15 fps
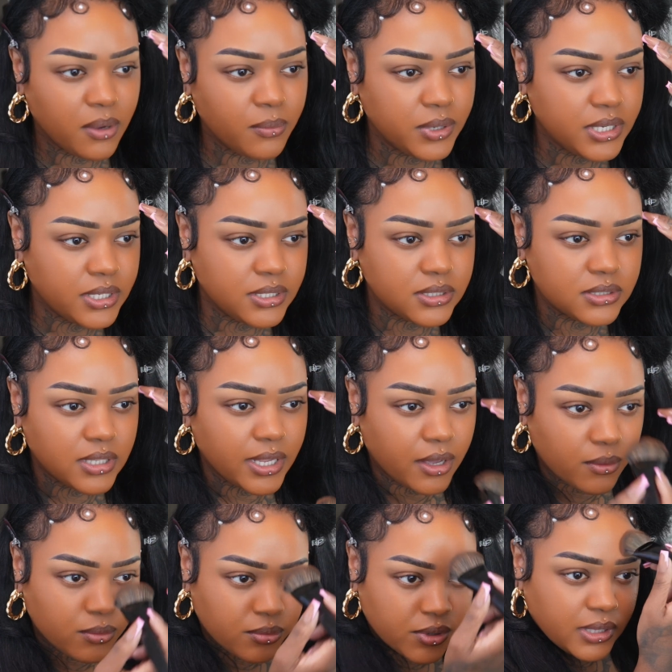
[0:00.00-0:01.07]
wanted like
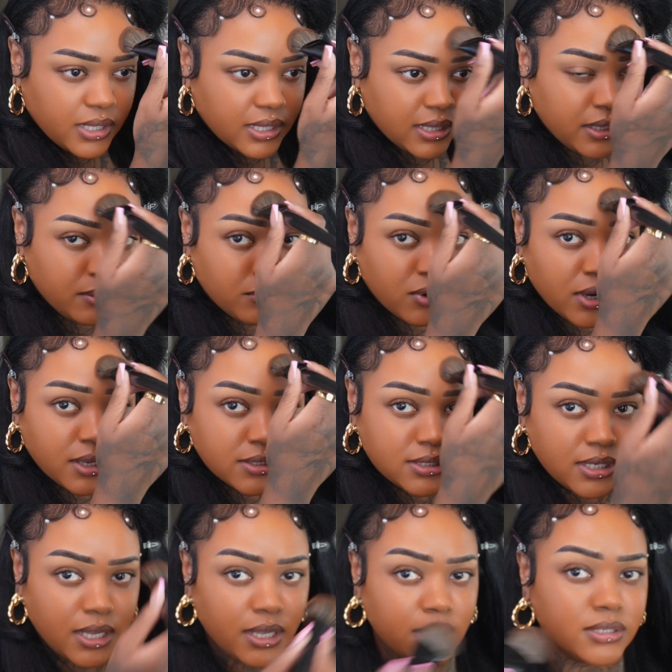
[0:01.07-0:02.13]
a really clean brow
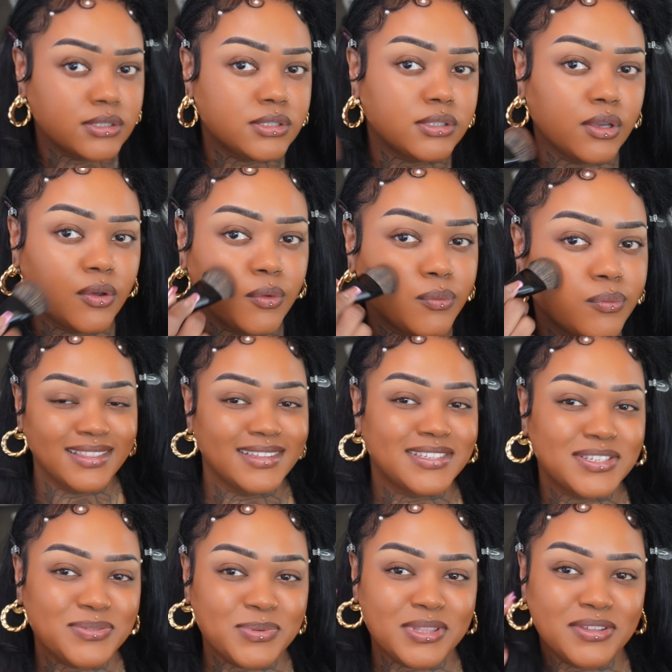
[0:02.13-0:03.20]
today. So this
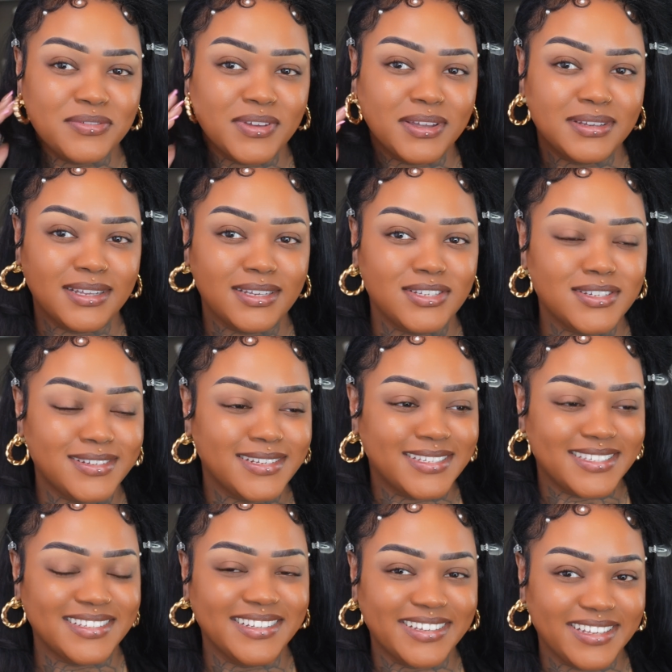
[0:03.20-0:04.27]
is what the foundation
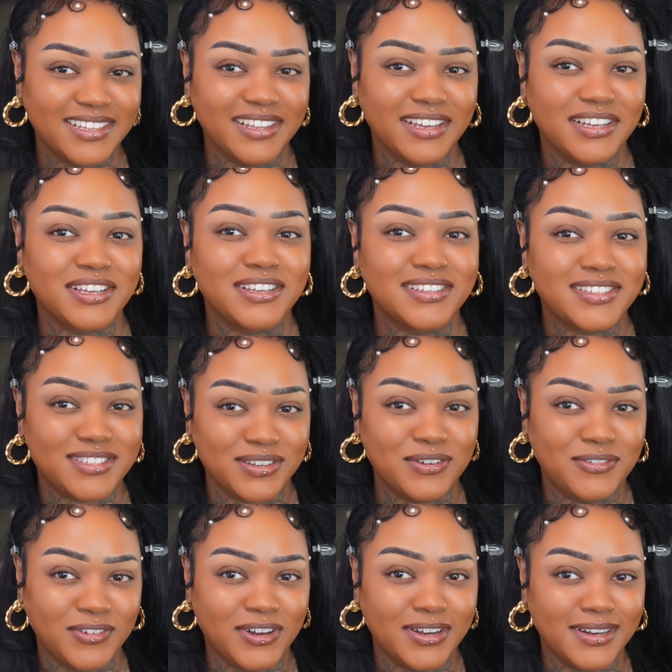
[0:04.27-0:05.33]
is looking like so
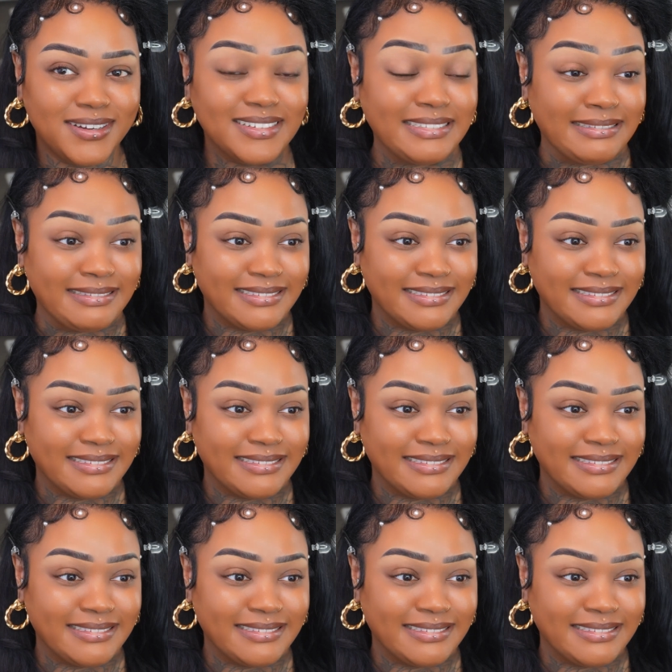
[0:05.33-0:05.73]
far.